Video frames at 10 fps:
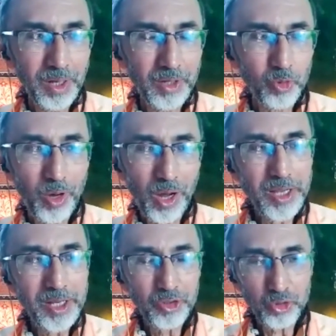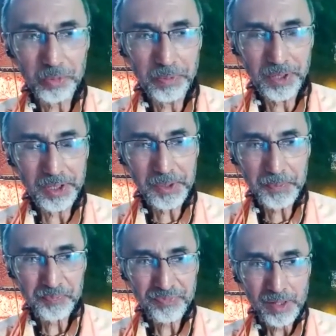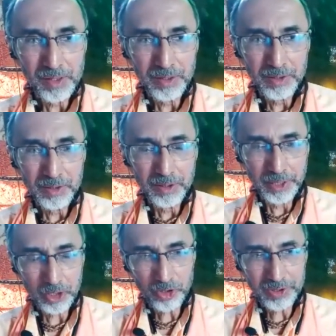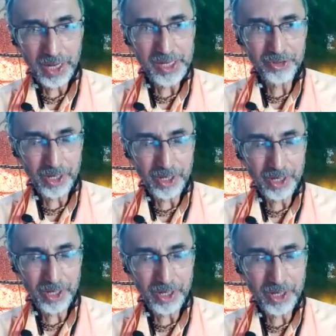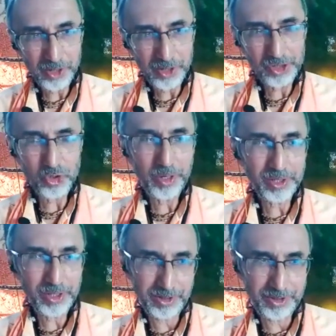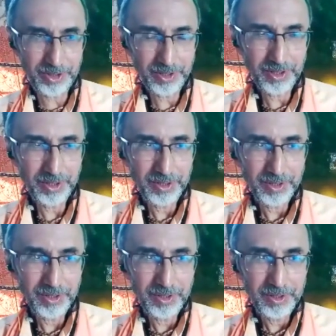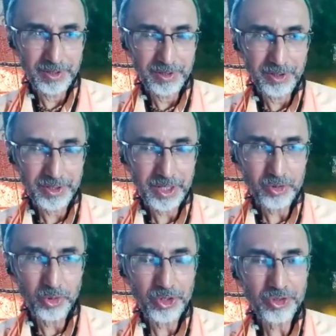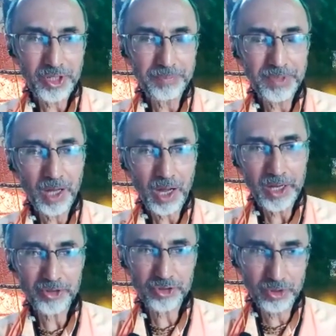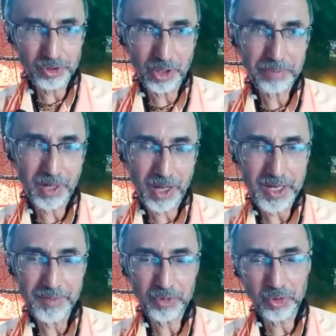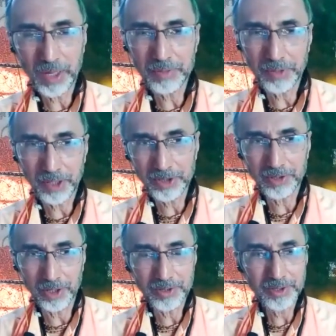And why he should be recognized as well situated, okay, to receive the highest good of life through my bhajana.